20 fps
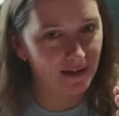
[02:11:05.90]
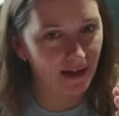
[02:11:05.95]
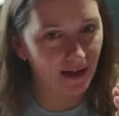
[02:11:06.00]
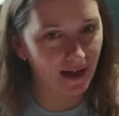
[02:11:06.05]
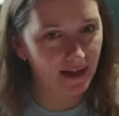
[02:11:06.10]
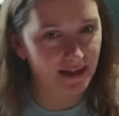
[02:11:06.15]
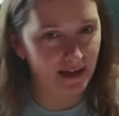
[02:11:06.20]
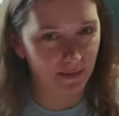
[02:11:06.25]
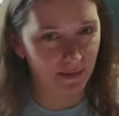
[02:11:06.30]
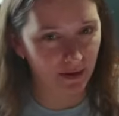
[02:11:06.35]

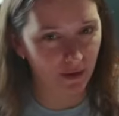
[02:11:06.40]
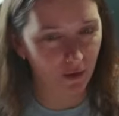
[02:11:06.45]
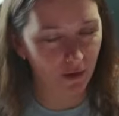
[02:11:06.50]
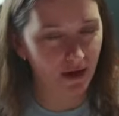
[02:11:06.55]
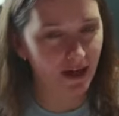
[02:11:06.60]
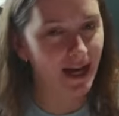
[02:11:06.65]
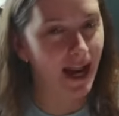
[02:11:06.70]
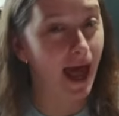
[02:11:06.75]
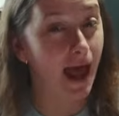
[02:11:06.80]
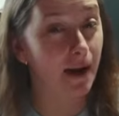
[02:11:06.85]
a
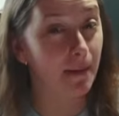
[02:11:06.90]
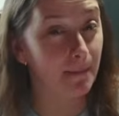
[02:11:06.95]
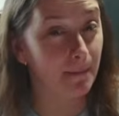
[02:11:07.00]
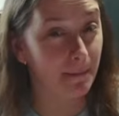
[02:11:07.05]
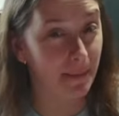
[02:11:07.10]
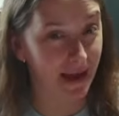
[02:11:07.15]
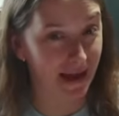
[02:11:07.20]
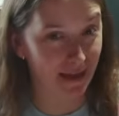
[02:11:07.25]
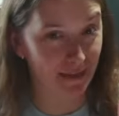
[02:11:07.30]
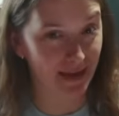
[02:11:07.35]
Demogorgon had a
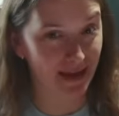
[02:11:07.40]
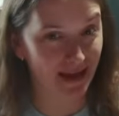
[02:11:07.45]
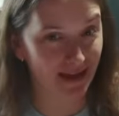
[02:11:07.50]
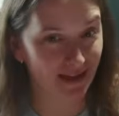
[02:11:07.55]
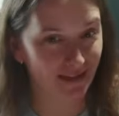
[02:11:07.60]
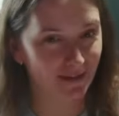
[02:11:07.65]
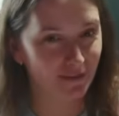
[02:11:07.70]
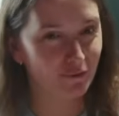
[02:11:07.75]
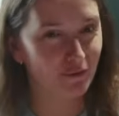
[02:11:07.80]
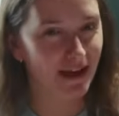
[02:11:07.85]
baby,
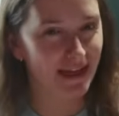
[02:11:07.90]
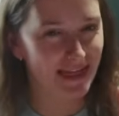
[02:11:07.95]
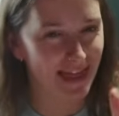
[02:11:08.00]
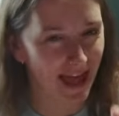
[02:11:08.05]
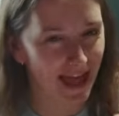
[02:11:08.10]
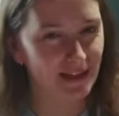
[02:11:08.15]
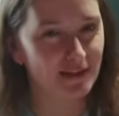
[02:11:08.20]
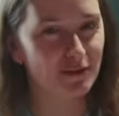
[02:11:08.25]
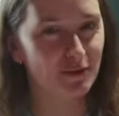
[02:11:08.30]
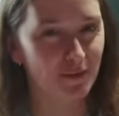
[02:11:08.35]
right?
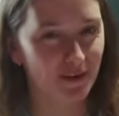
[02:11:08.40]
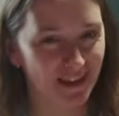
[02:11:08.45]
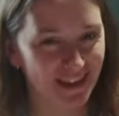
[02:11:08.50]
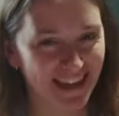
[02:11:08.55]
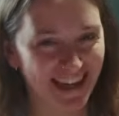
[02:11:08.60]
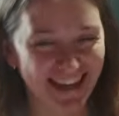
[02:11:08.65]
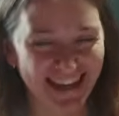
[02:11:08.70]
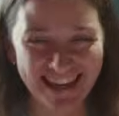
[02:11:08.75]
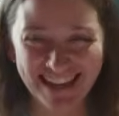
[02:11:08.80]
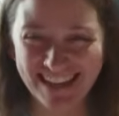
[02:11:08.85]
That's what we're thinking.